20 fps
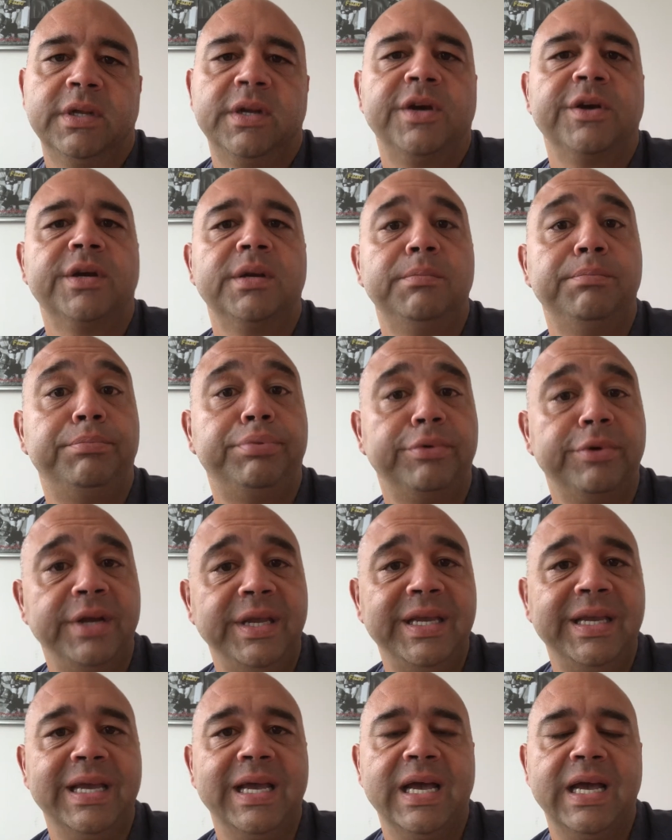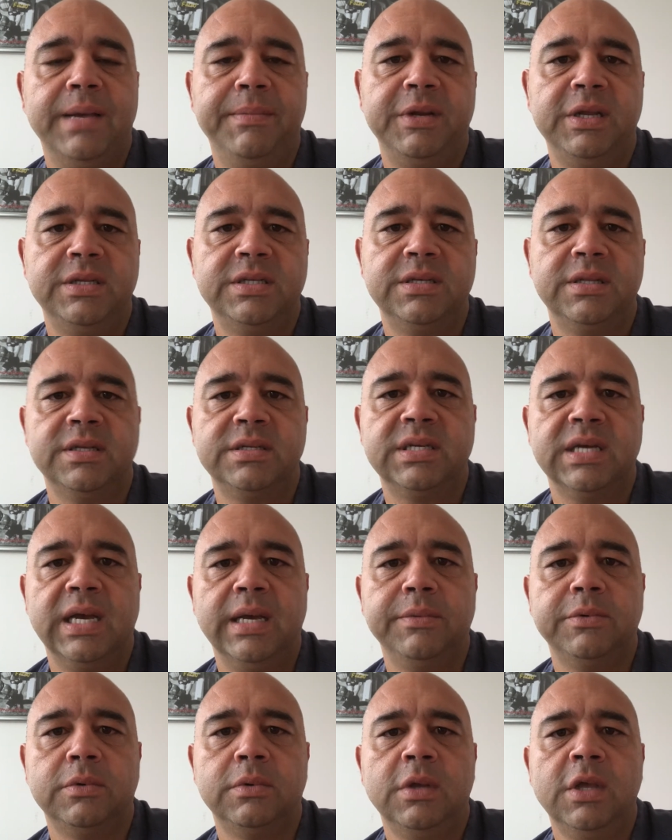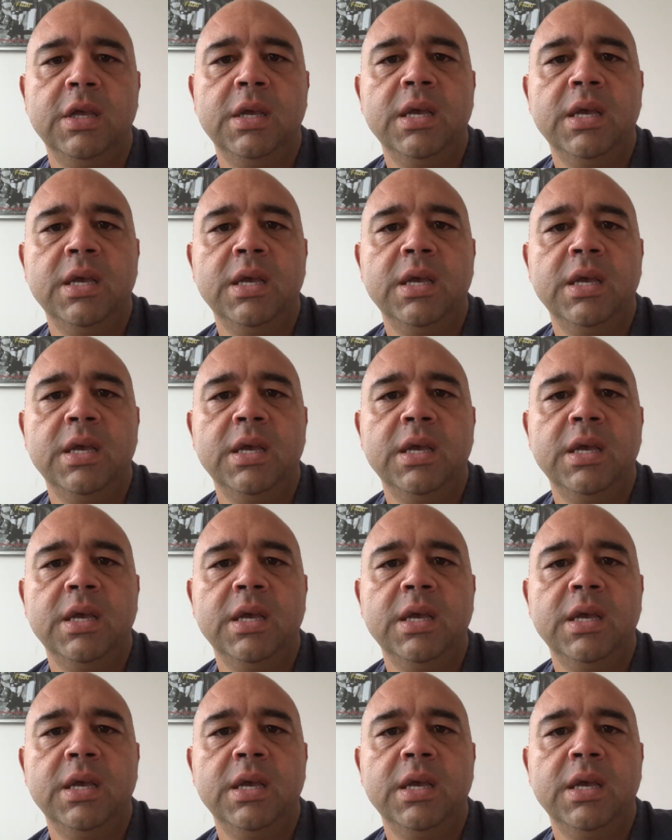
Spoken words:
and I can bring harmony to the table,